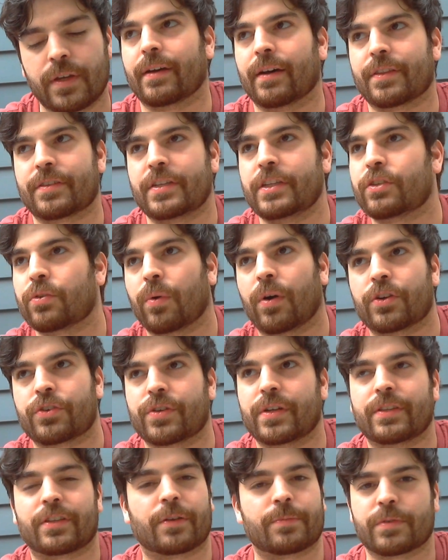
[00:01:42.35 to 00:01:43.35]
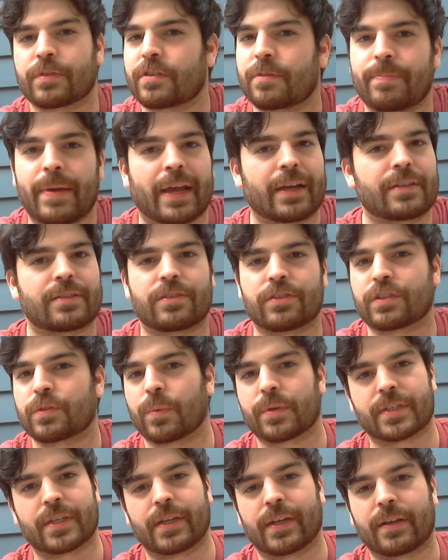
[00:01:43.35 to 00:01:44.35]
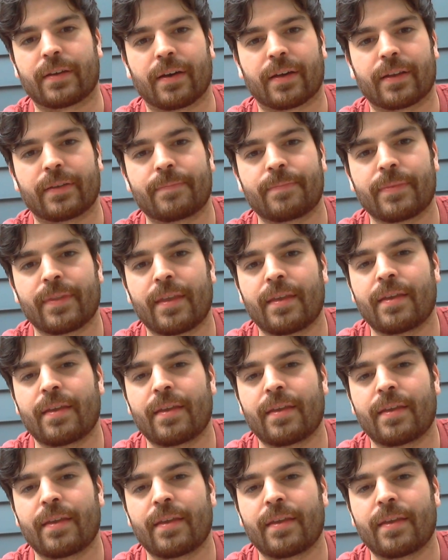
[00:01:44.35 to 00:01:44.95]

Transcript: The C200 in terms of specs just wasn't going to cut it.